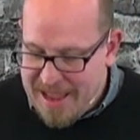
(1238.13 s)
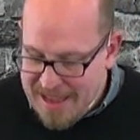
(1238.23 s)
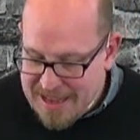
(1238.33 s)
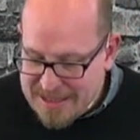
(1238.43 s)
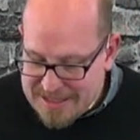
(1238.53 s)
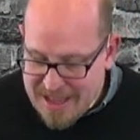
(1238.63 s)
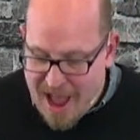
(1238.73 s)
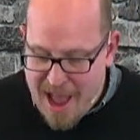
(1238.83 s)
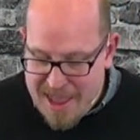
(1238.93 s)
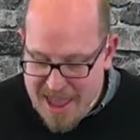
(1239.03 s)
He is the
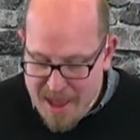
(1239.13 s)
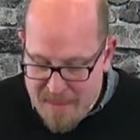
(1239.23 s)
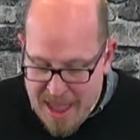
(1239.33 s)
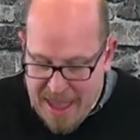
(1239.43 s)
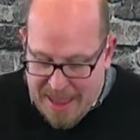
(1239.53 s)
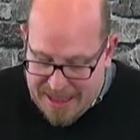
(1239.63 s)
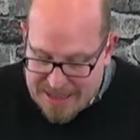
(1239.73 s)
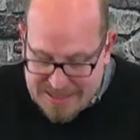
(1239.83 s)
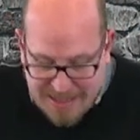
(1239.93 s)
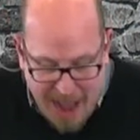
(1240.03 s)
I am.
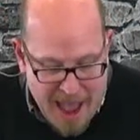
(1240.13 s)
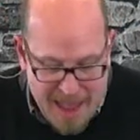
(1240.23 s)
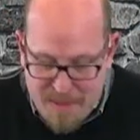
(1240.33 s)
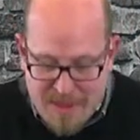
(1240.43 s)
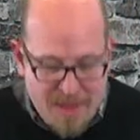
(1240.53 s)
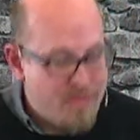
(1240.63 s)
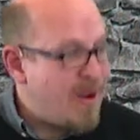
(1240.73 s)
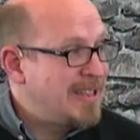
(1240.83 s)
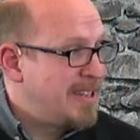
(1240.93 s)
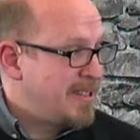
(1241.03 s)
He is the I am in the
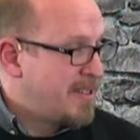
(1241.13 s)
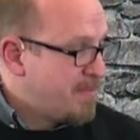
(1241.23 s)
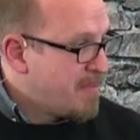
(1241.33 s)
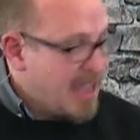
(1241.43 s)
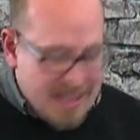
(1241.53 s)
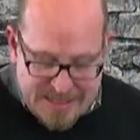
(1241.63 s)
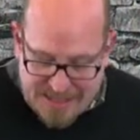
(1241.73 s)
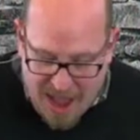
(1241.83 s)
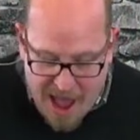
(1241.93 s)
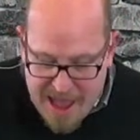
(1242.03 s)
present. He
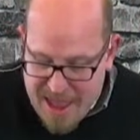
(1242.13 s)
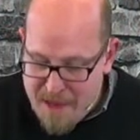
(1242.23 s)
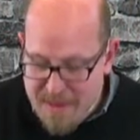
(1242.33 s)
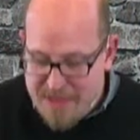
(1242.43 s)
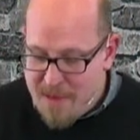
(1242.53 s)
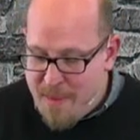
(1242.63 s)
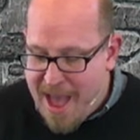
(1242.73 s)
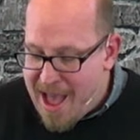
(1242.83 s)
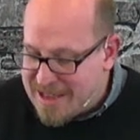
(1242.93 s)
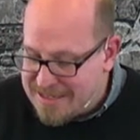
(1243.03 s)
is the I am in the
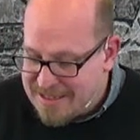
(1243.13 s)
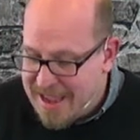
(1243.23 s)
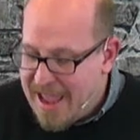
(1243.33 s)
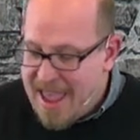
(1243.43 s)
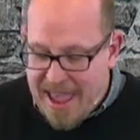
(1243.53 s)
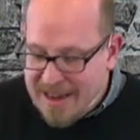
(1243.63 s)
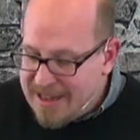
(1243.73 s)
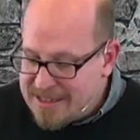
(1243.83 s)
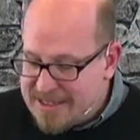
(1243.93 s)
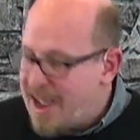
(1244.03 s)
past. And
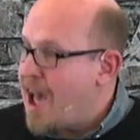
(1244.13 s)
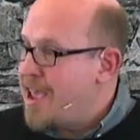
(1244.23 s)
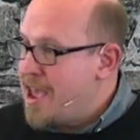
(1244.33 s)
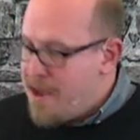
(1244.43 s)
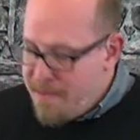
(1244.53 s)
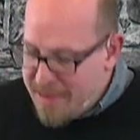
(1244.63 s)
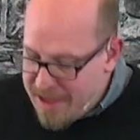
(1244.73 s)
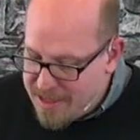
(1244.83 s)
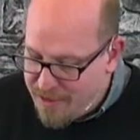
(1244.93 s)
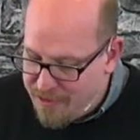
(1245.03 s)
He is the I am
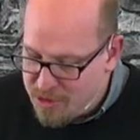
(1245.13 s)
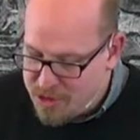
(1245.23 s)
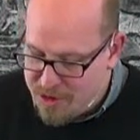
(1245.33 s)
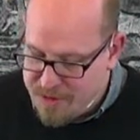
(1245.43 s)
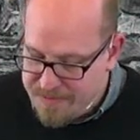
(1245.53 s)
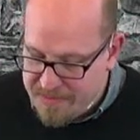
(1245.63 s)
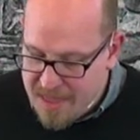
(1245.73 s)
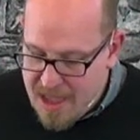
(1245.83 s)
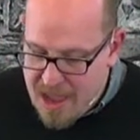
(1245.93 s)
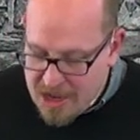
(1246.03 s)
in the future.
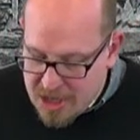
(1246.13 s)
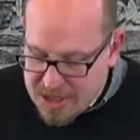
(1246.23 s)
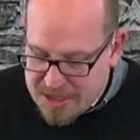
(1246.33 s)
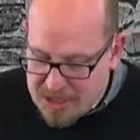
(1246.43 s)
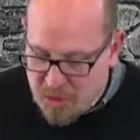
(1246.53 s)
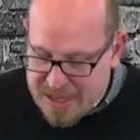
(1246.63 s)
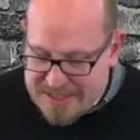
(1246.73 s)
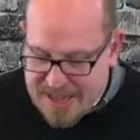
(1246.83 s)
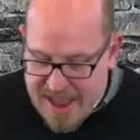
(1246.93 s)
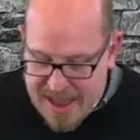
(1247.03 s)
Just as we
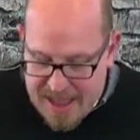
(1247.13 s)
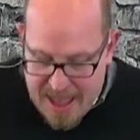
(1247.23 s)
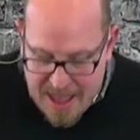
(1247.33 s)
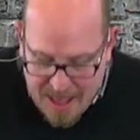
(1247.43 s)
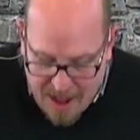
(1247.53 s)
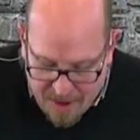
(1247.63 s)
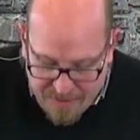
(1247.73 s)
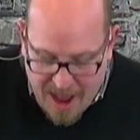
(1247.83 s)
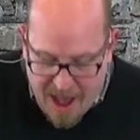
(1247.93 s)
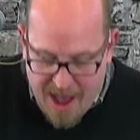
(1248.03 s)
say
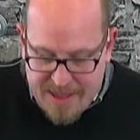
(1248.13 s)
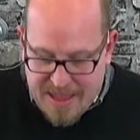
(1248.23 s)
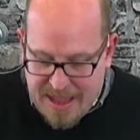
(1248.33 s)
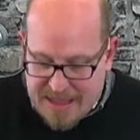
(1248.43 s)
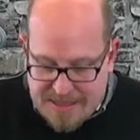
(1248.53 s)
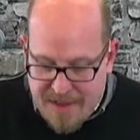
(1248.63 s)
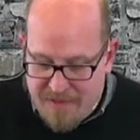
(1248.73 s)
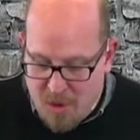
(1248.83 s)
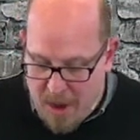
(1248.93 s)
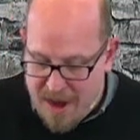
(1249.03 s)
of God that He is
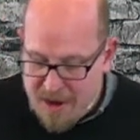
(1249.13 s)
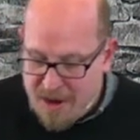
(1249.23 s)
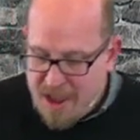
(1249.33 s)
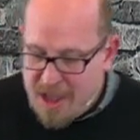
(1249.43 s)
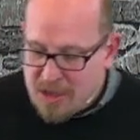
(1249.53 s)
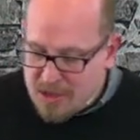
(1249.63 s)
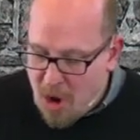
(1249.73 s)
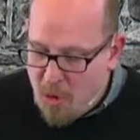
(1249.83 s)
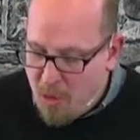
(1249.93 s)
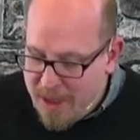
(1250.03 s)
everywhere,
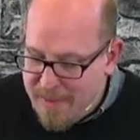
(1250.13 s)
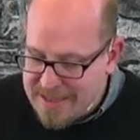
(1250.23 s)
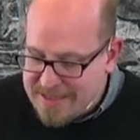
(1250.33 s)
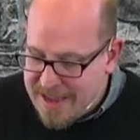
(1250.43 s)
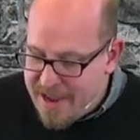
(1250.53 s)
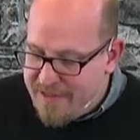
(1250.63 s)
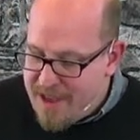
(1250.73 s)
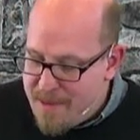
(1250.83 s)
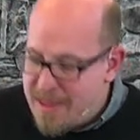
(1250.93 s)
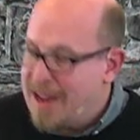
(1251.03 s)
so we may say of
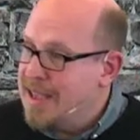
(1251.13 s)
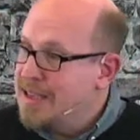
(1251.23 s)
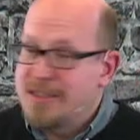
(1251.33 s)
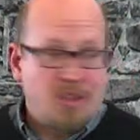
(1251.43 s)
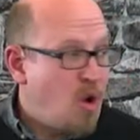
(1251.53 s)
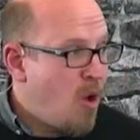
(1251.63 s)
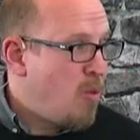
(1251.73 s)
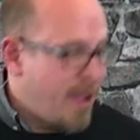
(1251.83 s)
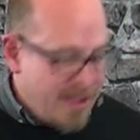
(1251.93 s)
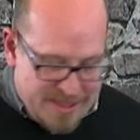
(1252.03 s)
Him that He is
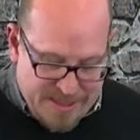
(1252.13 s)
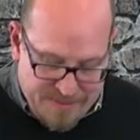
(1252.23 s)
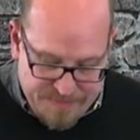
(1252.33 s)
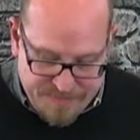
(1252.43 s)
always.